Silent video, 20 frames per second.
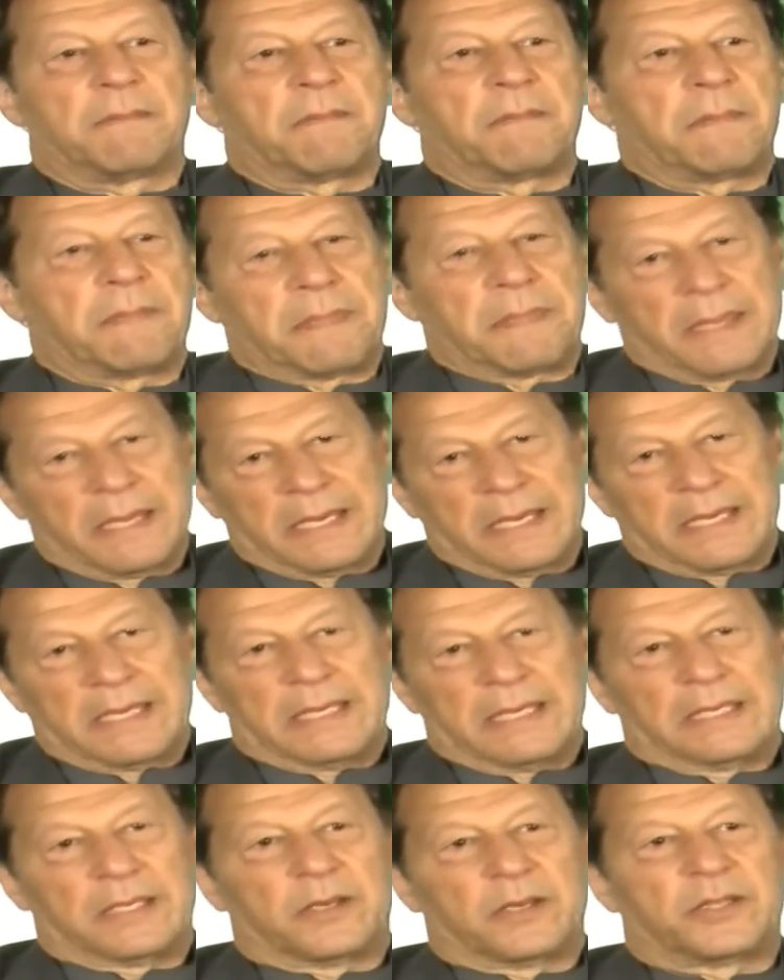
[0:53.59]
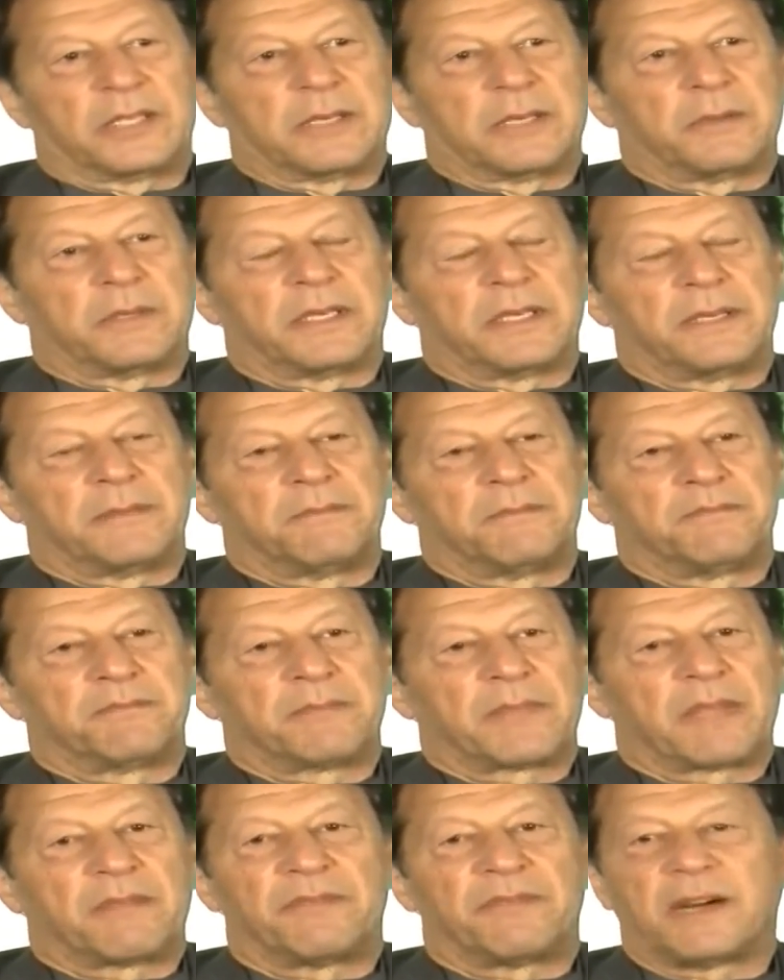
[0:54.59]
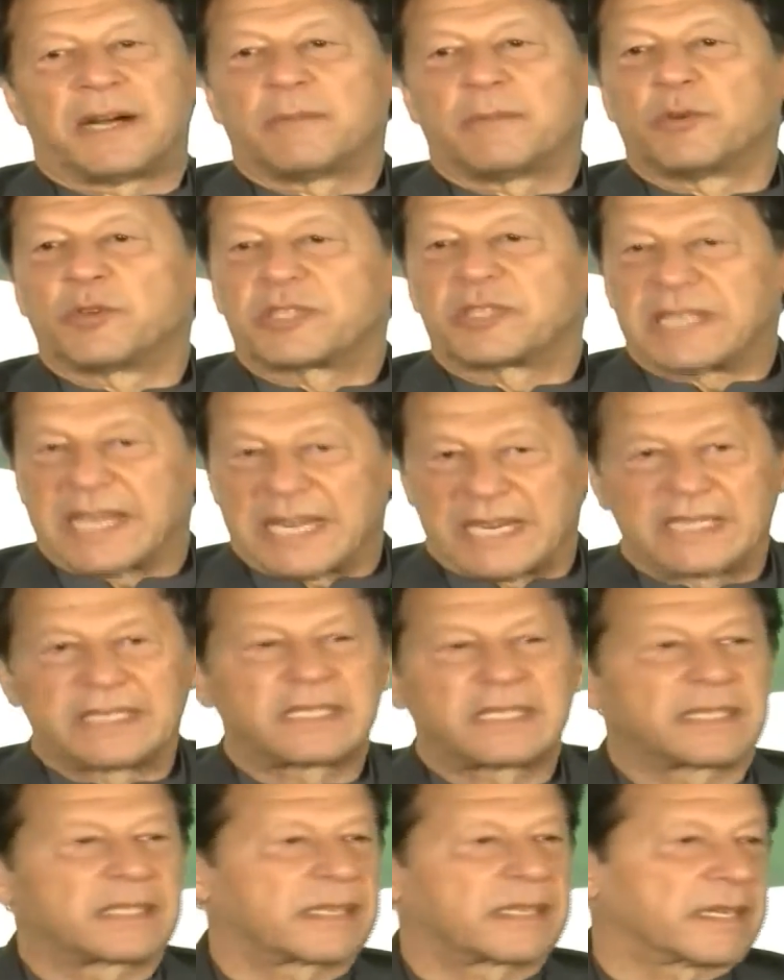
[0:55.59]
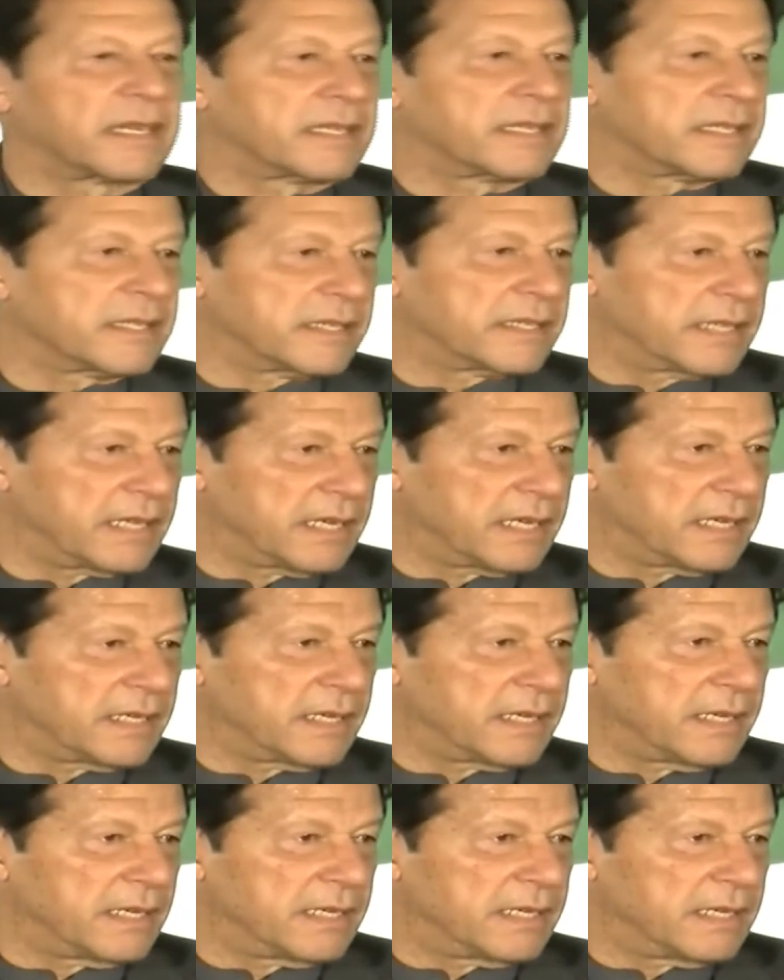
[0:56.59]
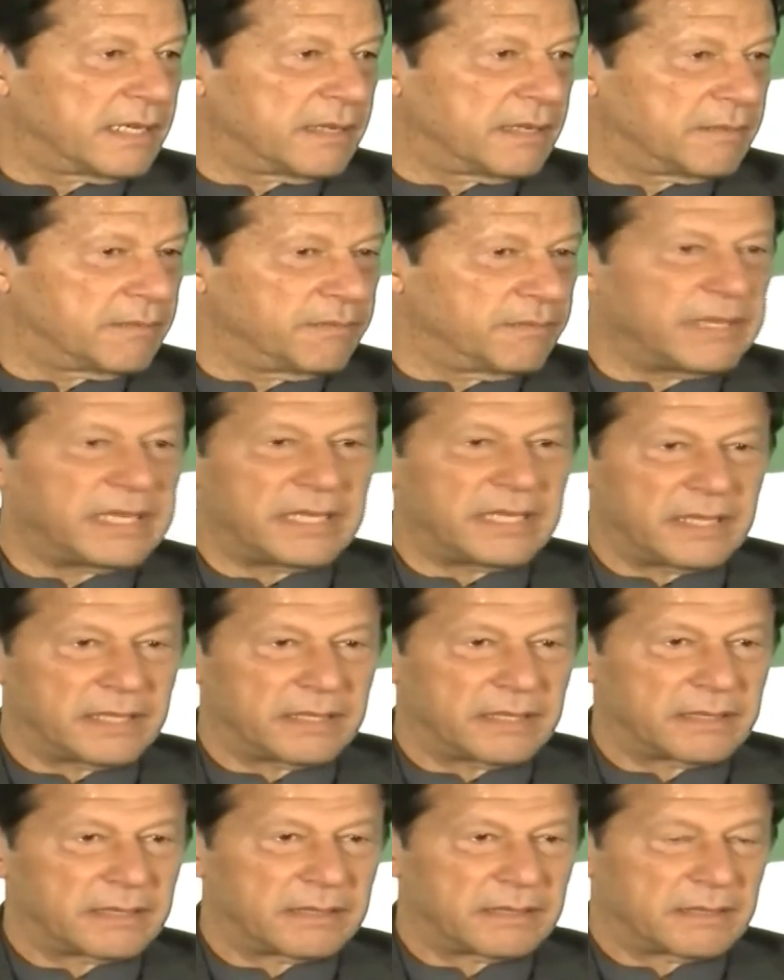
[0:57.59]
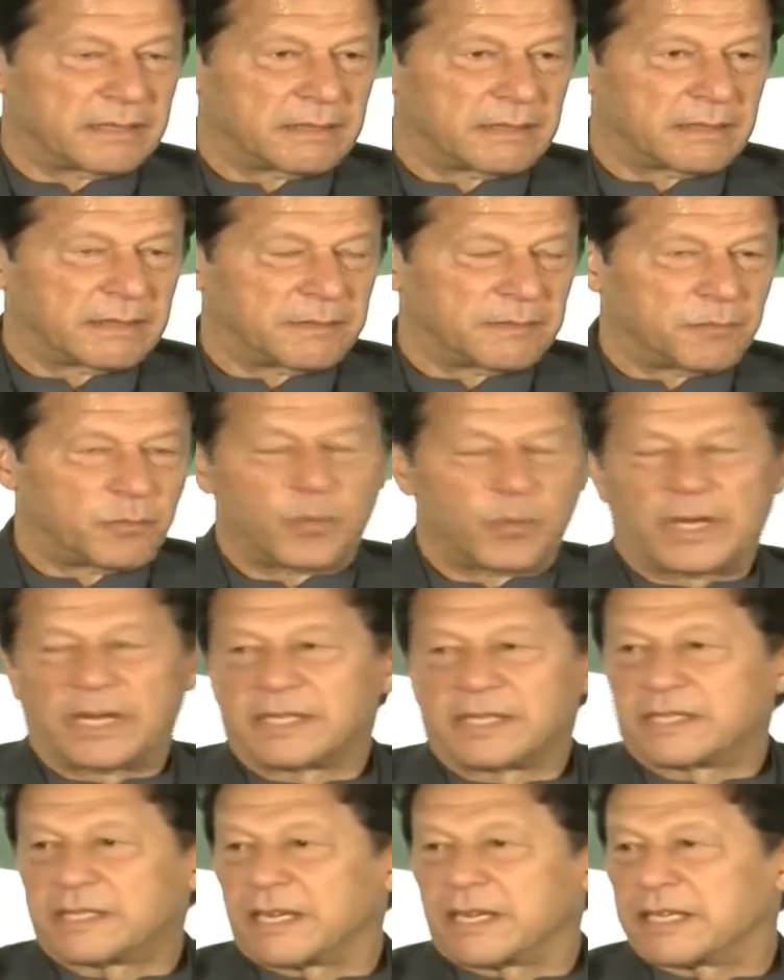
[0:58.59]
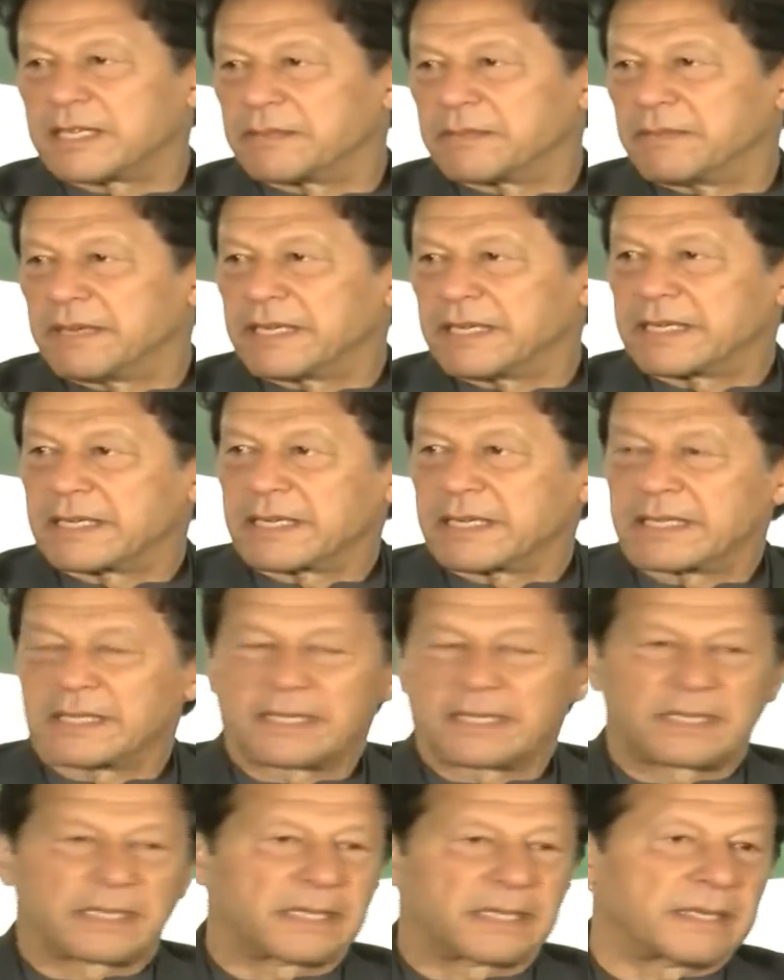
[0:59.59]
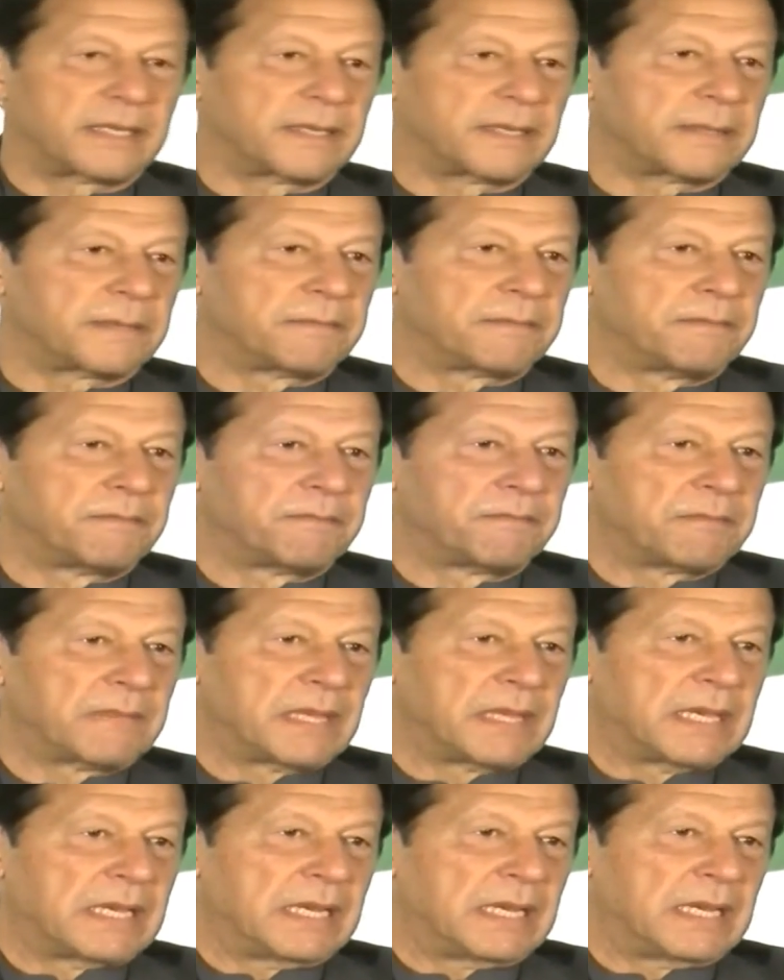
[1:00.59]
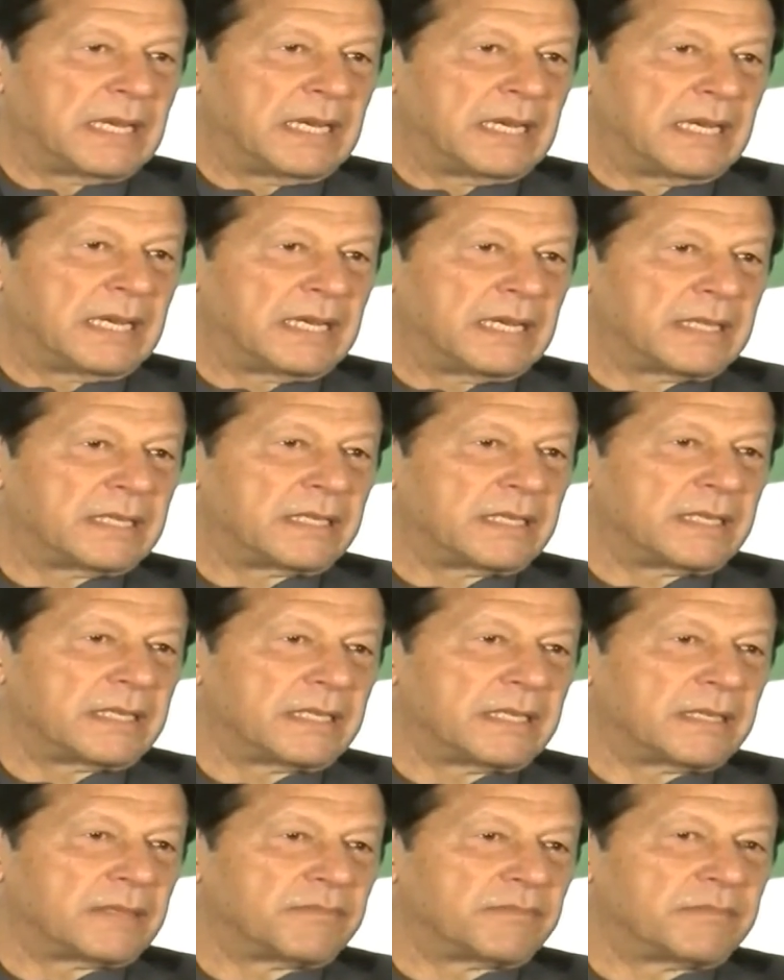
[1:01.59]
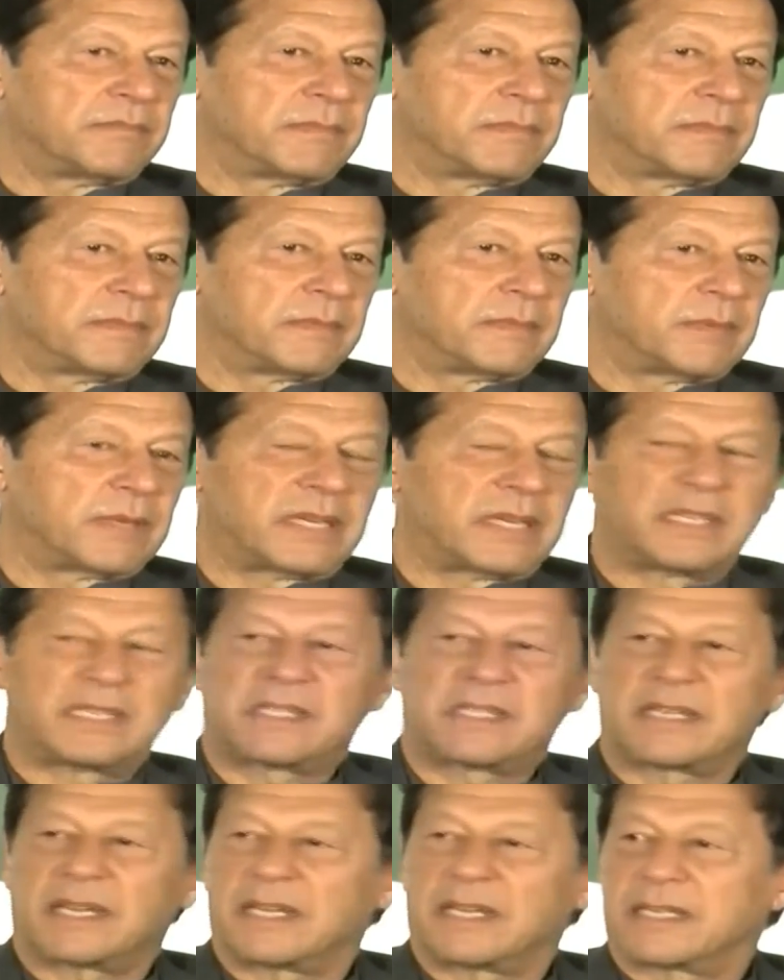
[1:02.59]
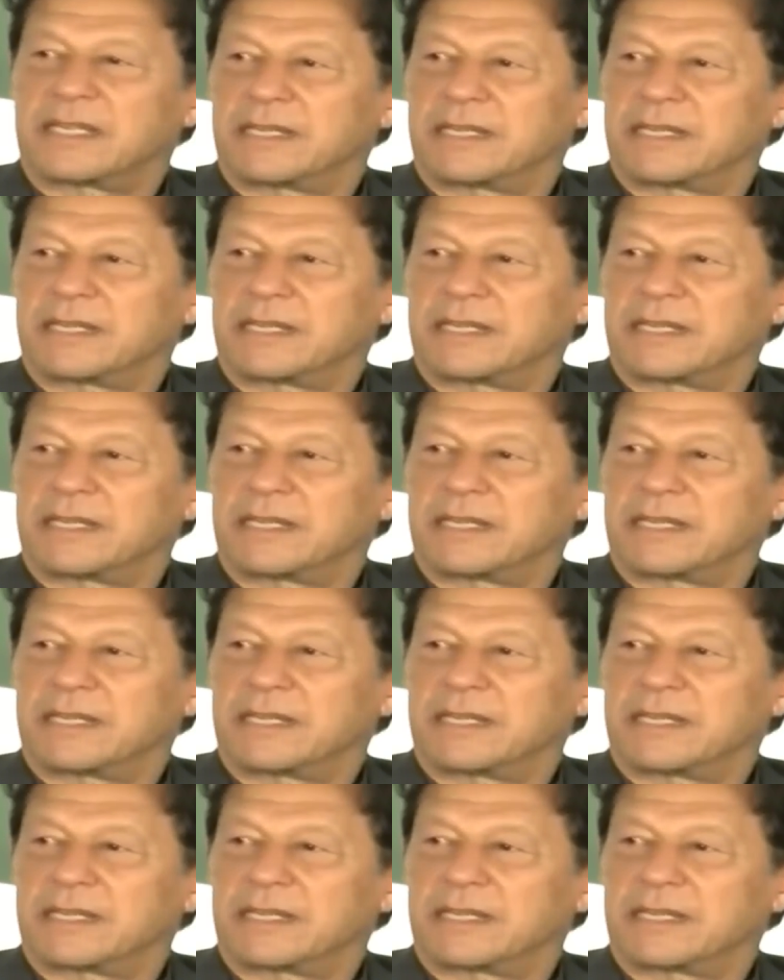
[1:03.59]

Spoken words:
There were far more talented cricketers than me when I started my cricketing career. And when I